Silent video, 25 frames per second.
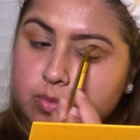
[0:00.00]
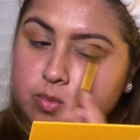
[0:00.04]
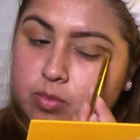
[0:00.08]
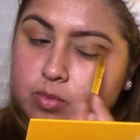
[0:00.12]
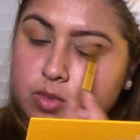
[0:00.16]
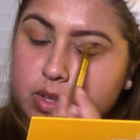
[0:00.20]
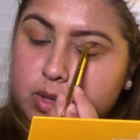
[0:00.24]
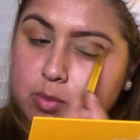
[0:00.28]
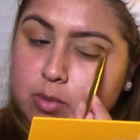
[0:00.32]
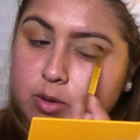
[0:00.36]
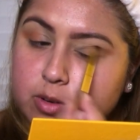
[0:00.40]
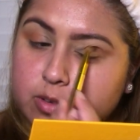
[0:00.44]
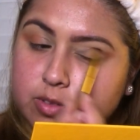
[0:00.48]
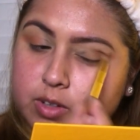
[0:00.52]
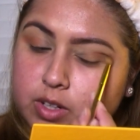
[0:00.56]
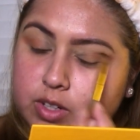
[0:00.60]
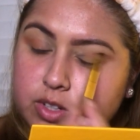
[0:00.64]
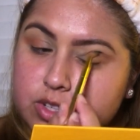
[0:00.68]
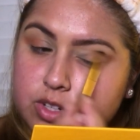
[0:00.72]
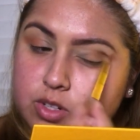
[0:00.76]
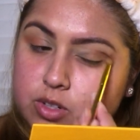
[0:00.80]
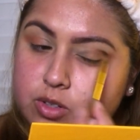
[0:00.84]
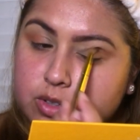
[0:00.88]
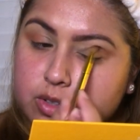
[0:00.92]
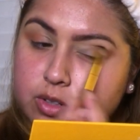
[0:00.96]
a
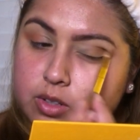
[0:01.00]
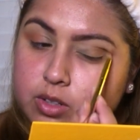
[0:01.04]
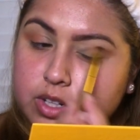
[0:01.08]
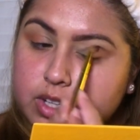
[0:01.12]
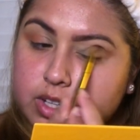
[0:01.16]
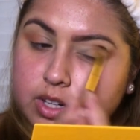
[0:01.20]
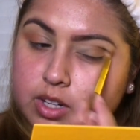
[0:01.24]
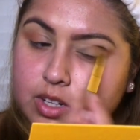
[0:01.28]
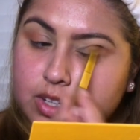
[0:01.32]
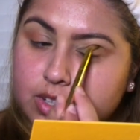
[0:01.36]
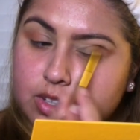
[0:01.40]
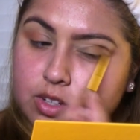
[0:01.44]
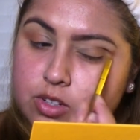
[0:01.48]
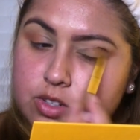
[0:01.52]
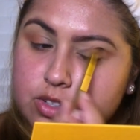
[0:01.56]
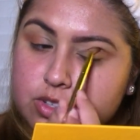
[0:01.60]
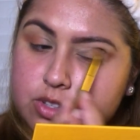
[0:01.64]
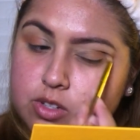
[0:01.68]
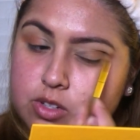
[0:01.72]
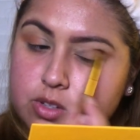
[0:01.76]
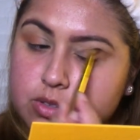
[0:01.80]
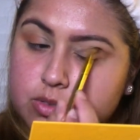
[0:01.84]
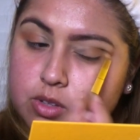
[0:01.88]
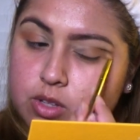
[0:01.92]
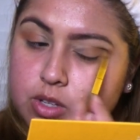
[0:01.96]
professional and I
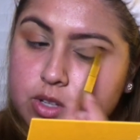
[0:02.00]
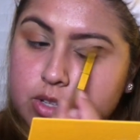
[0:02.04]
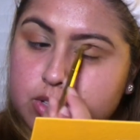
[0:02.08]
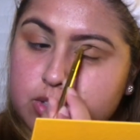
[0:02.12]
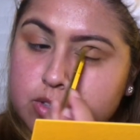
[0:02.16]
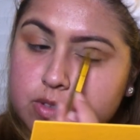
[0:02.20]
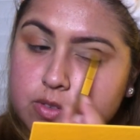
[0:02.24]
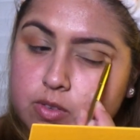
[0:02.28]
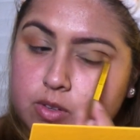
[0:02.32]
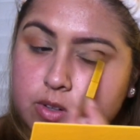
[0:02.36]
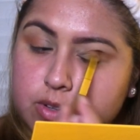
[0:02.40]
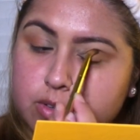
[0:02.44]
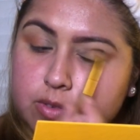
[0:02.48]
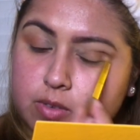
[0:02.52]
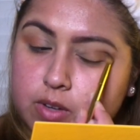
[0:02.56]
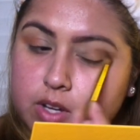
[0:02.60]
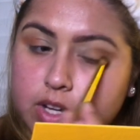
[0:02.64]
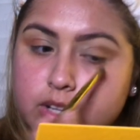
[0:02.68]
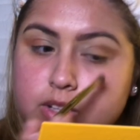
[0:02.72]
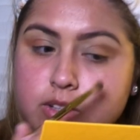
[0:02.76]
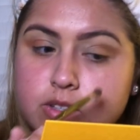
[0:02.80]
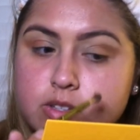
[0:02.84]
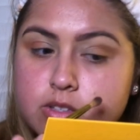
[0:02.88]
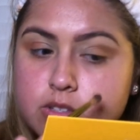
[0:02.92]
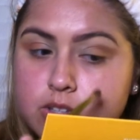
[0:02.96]
just do this for
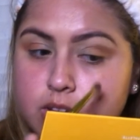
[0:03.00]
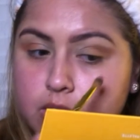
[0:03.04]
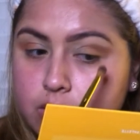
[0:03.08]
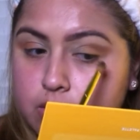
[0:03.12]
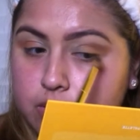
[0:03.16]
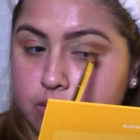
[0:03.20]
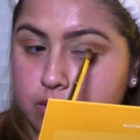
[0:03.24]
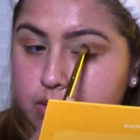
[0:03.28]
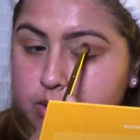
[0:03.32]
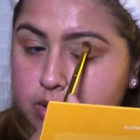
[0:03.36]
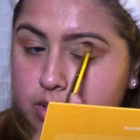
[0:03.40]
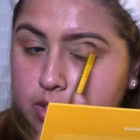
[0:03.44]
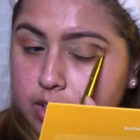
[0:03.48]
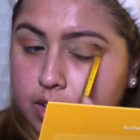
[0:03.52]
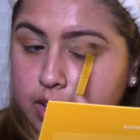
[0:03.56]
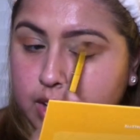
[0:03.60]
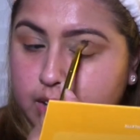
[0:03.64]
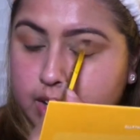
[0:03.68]
fun. So yeah,